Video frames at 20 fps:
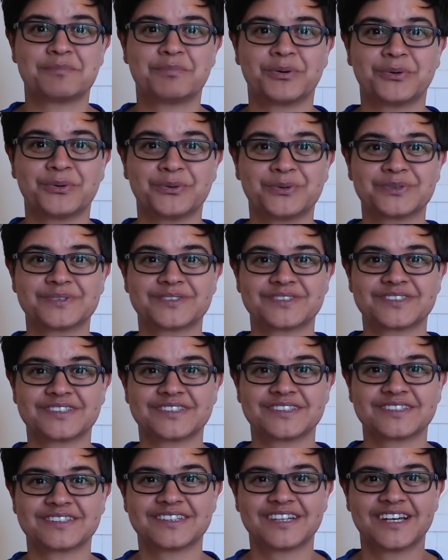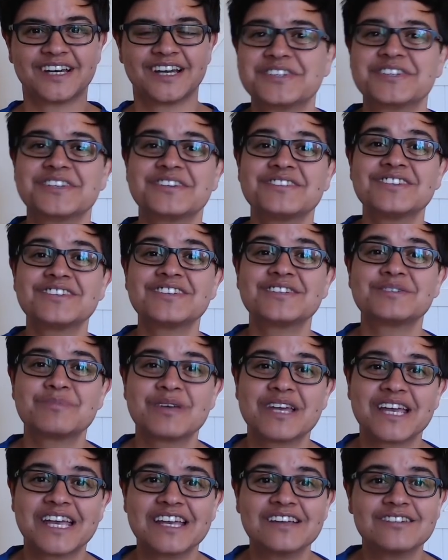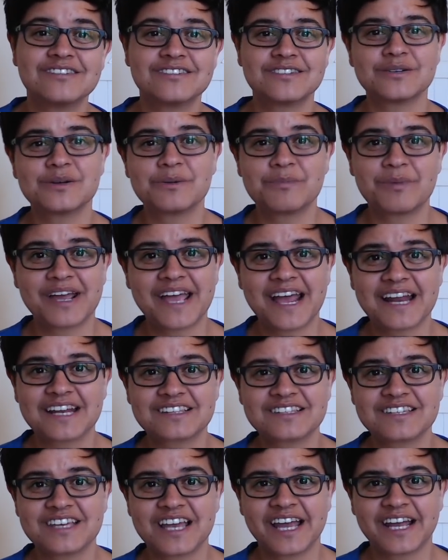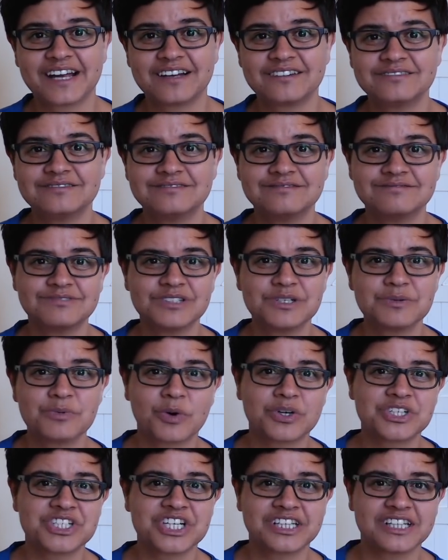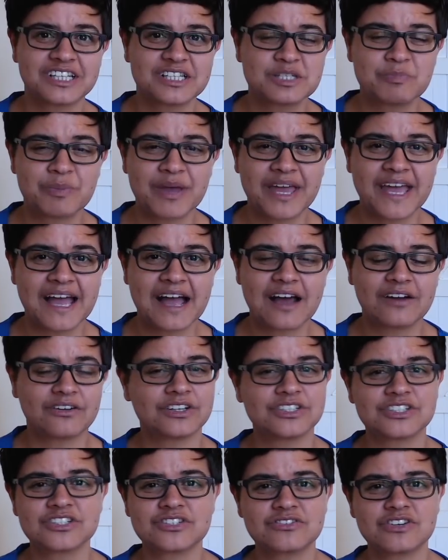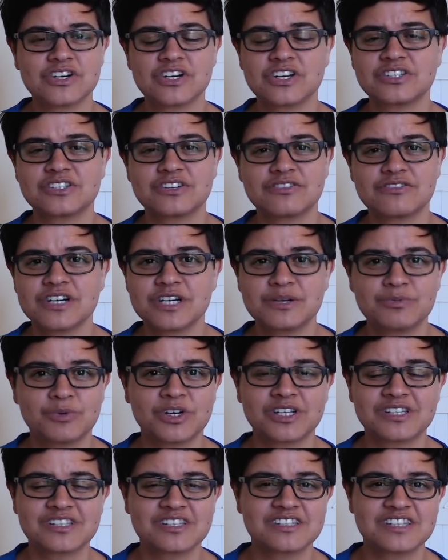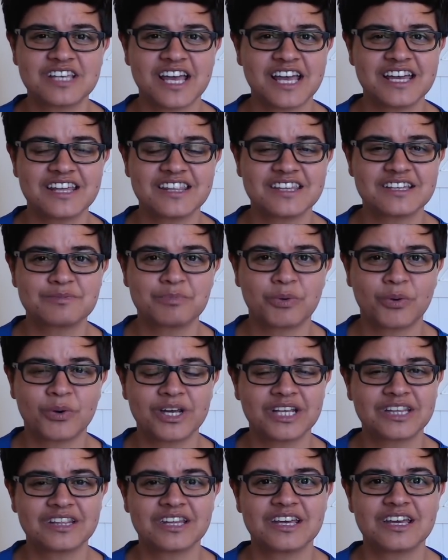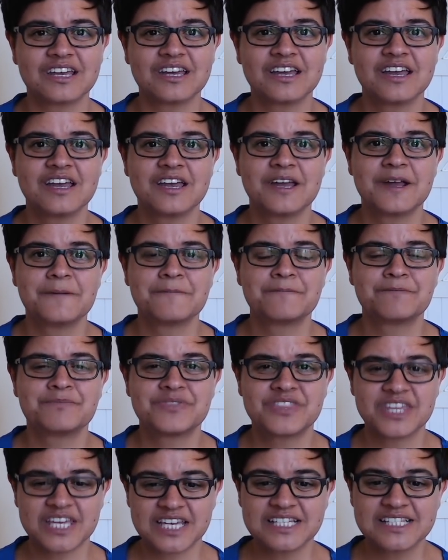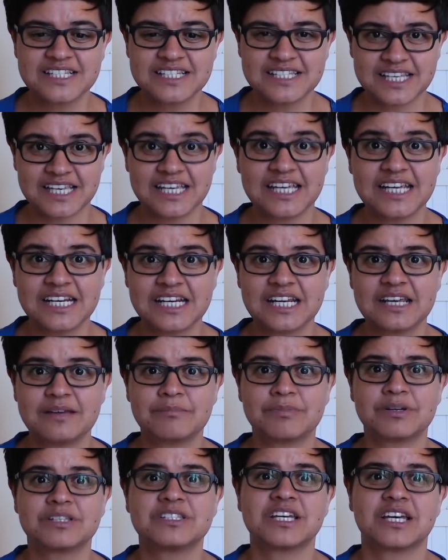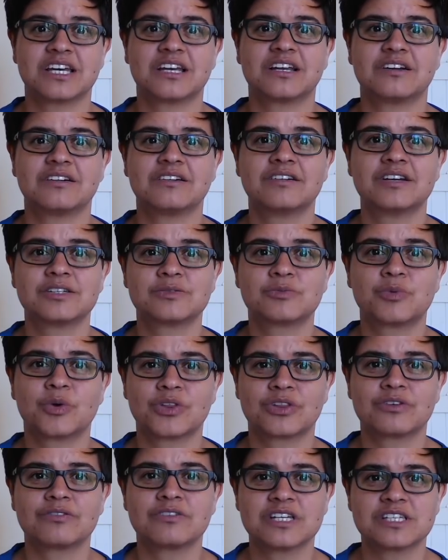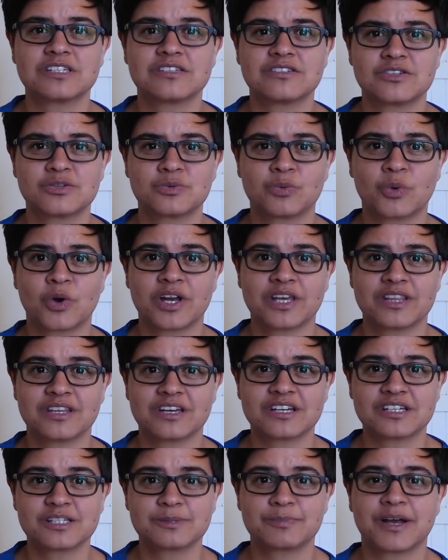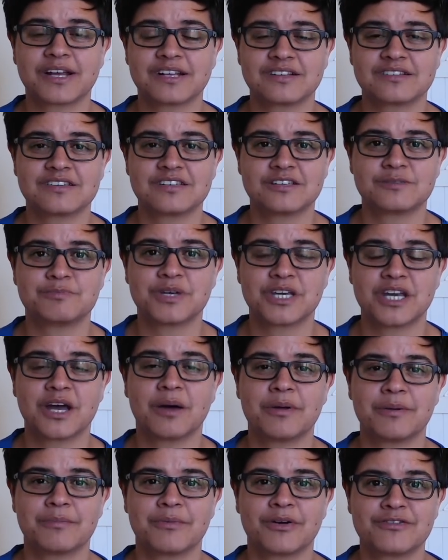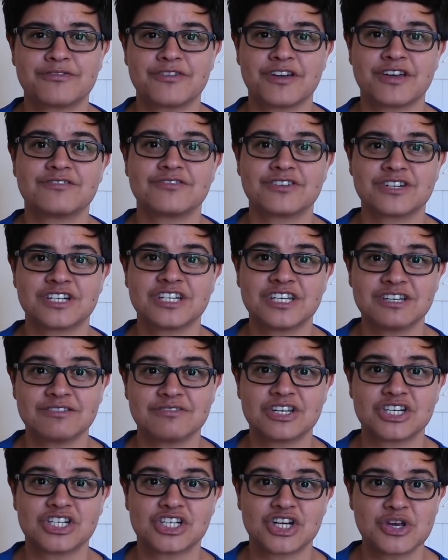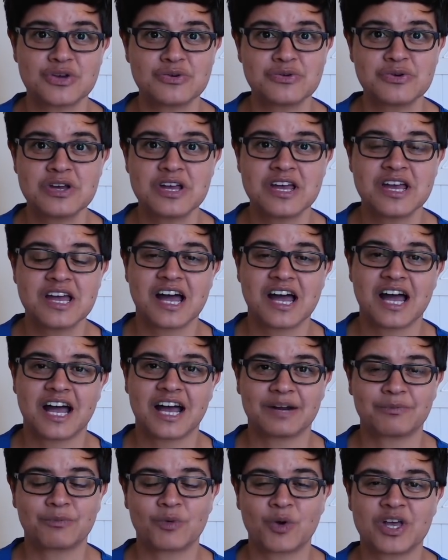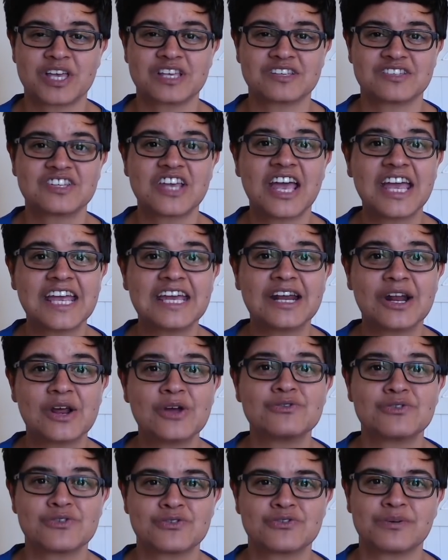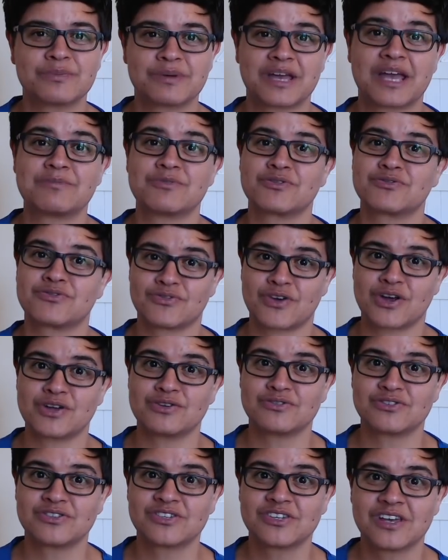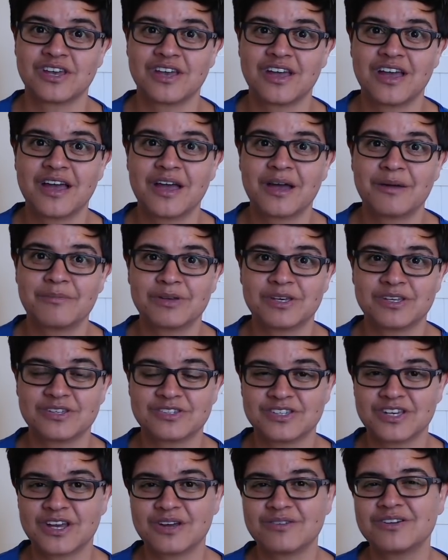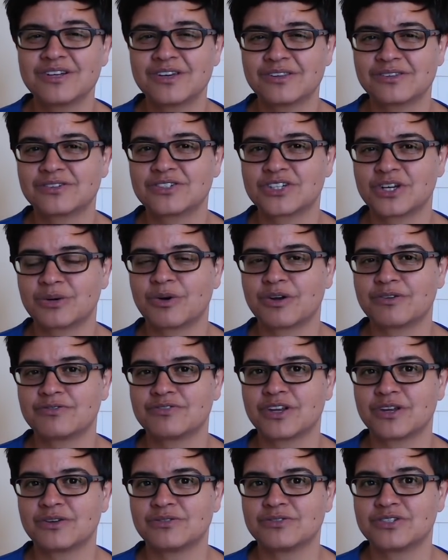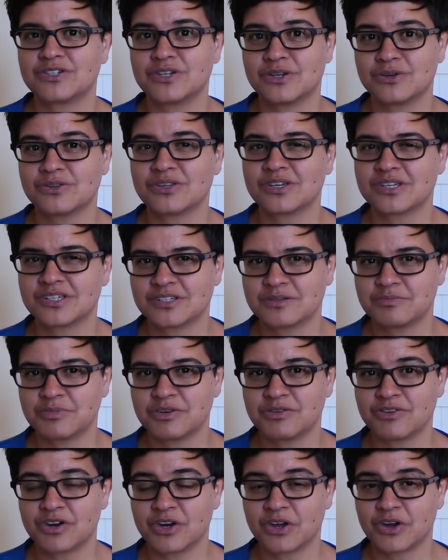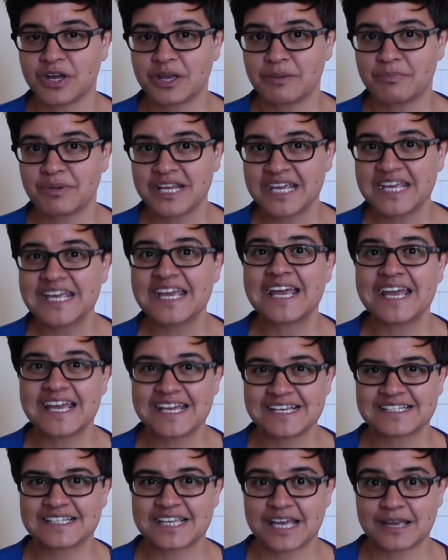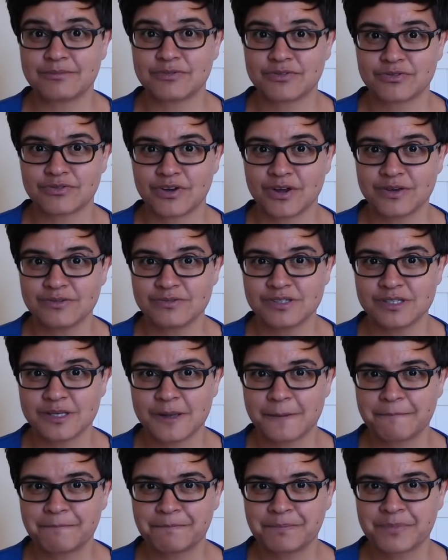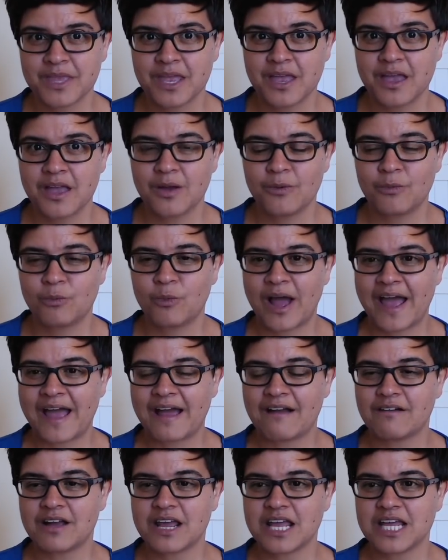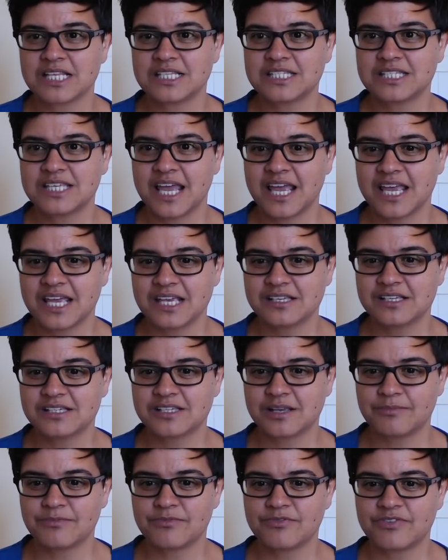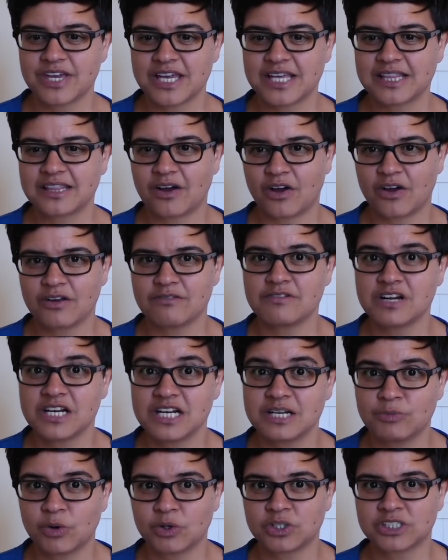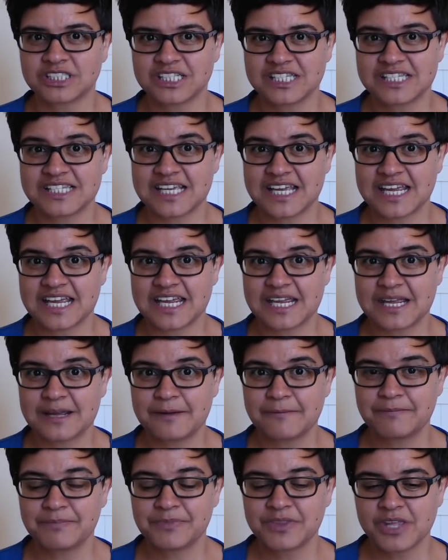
pause. So this is me doing my editing, rewatching this bit, and I just realised I really wanted to say at this point that this scene in particular is one of the reasons why The Expanse is becoming my favourite TV show and why it's taken over from Game of Thrones. Because the only other show I've known do this to me reliably is Game of Thrones, where it takes something that I really want to see,